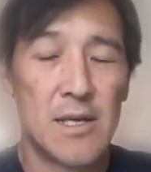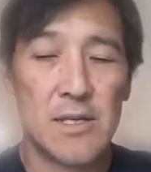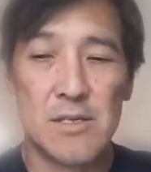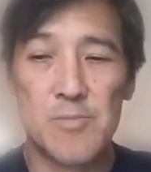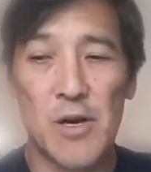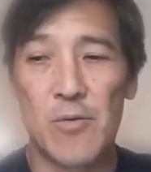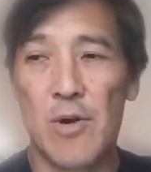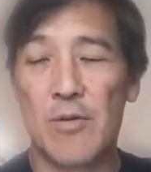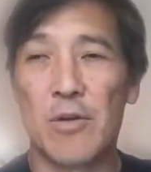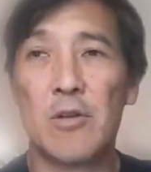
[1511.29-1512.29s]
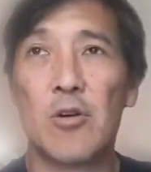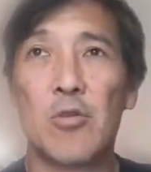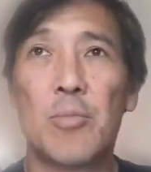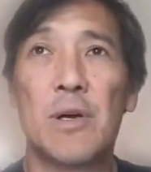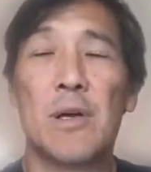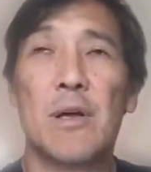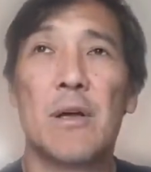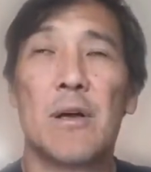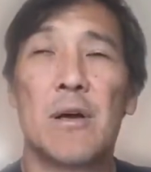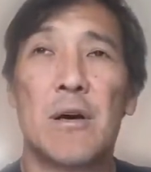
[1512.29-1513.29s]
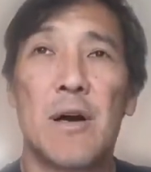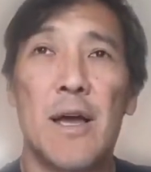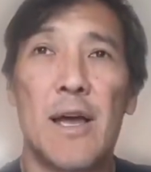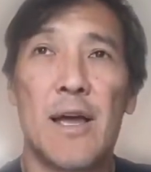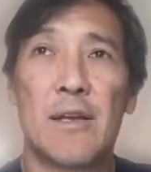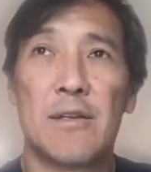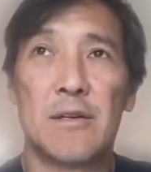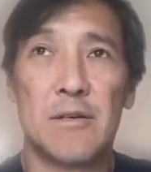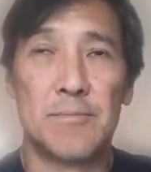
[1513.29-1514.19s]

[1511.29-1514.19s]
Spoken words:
is spread around the globe, and